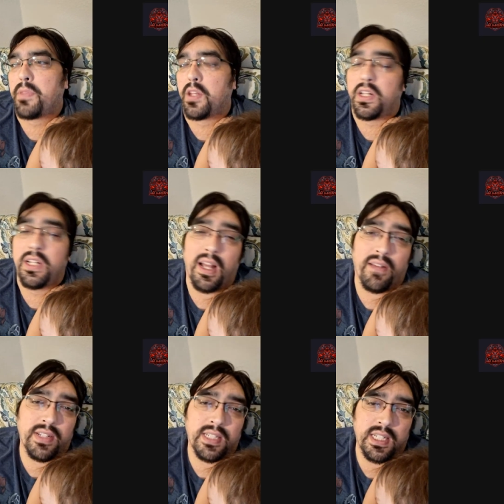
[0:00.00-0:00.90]
They're going to
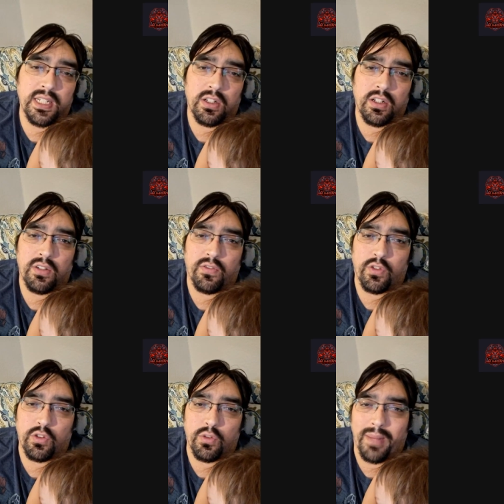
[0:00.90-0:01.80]
have this thing called an
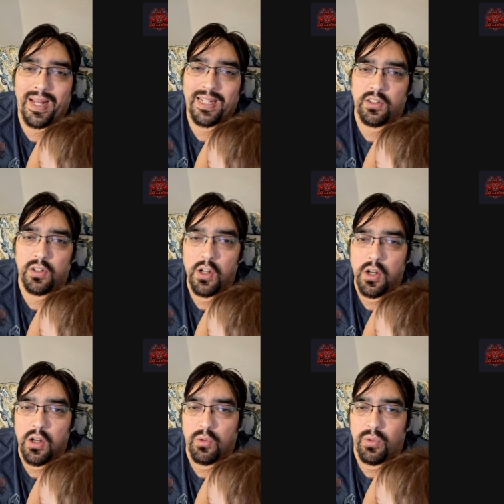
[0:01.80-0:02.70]
Infernal Master
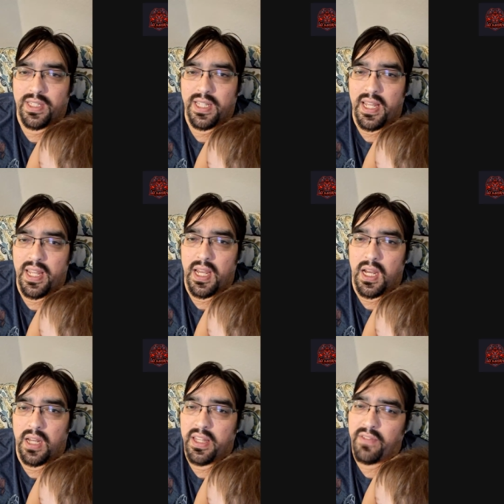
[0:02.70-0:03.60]
with they
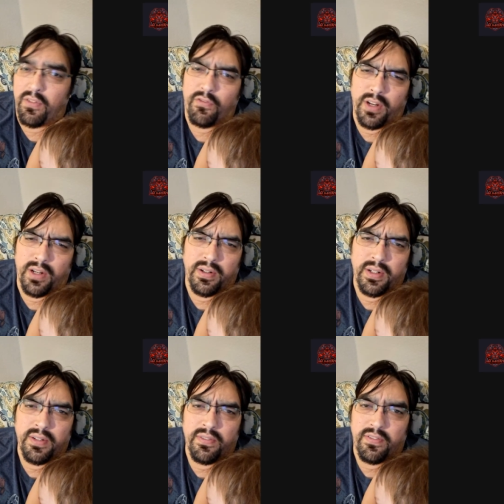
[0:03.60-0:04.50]
have a
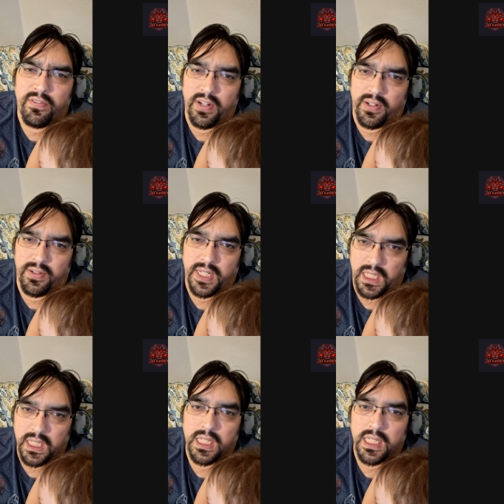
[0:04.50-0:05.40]
very, very
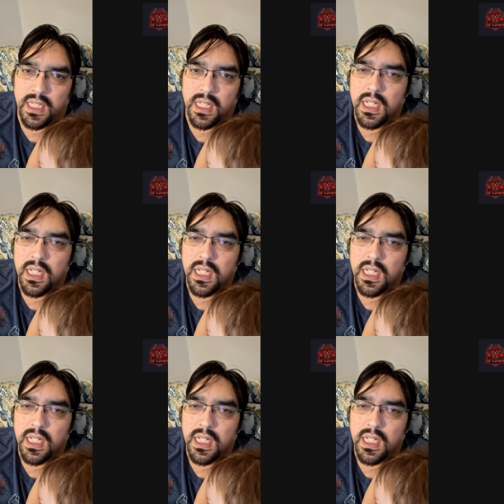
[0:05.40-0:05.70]
good